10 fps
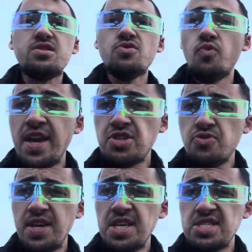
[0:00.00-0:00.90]
way
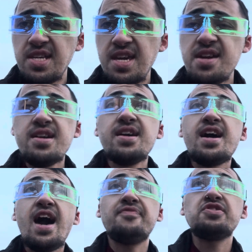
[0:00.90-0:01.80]
too easily,
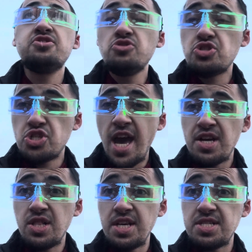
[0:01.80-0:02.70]
have huge
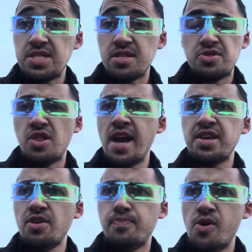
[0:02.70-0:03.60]
checklists
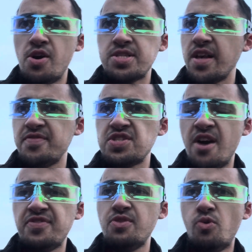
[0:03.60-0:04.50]
like your boss of
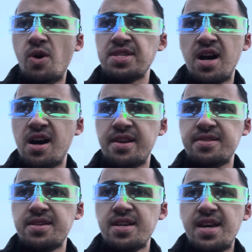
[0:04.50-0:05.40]
stuff they want
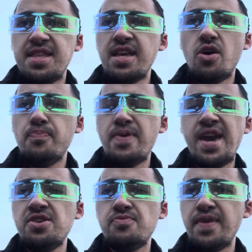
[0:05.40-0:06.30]
done, and they don't
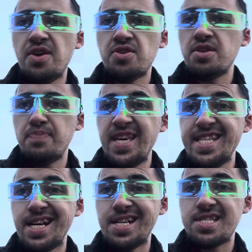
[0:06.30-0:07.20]
pay you barely
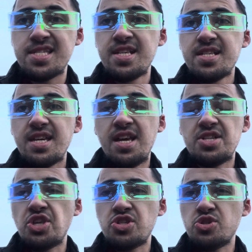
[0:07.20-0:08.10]
peanuts.
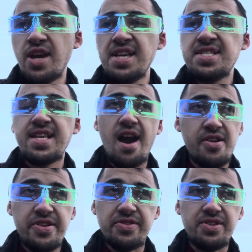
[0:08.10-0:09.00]
It's crazy
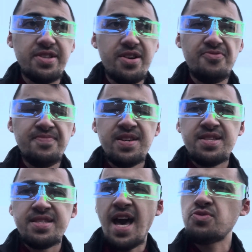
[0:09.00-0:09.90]
out here, you know?
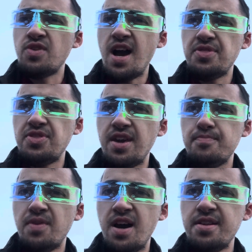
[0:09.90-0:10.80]
That's what I think.
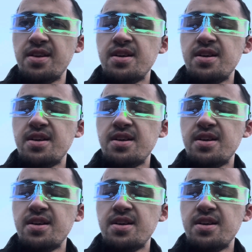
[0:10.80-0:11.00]
But